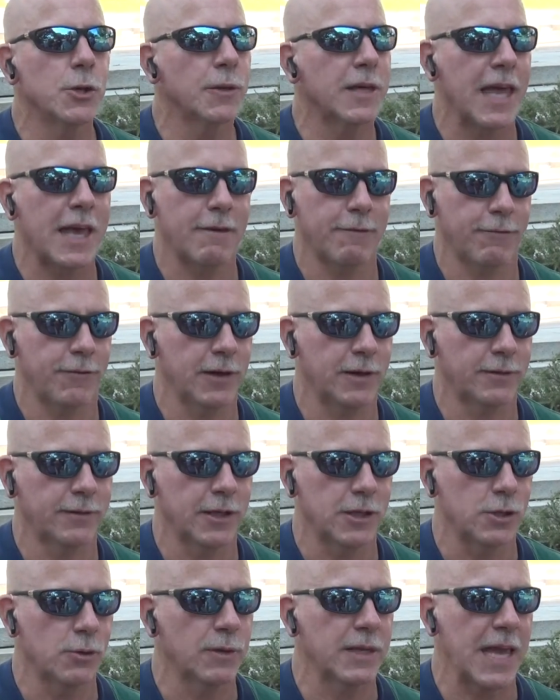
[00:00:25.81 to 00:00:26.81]
You can't fix
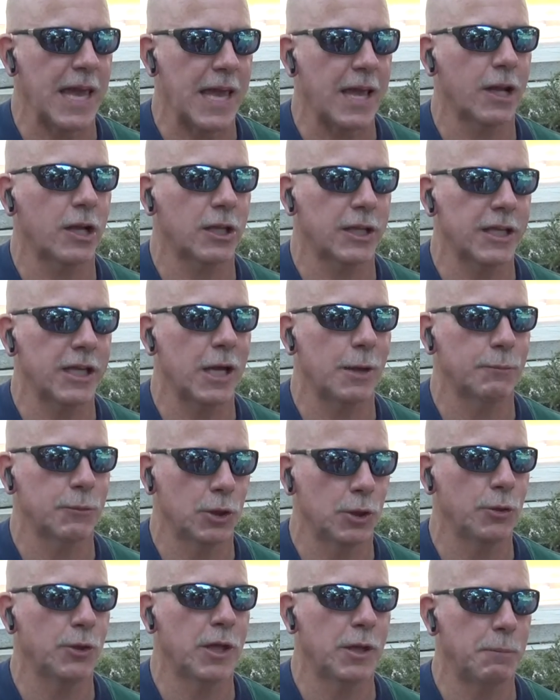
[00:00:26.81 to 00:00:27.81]
it. You can't clean up
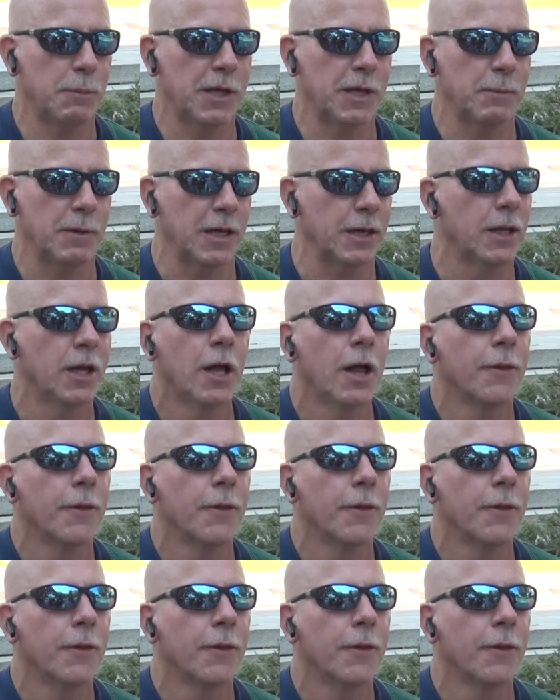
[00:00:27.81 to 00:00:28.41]
diluted bitumen.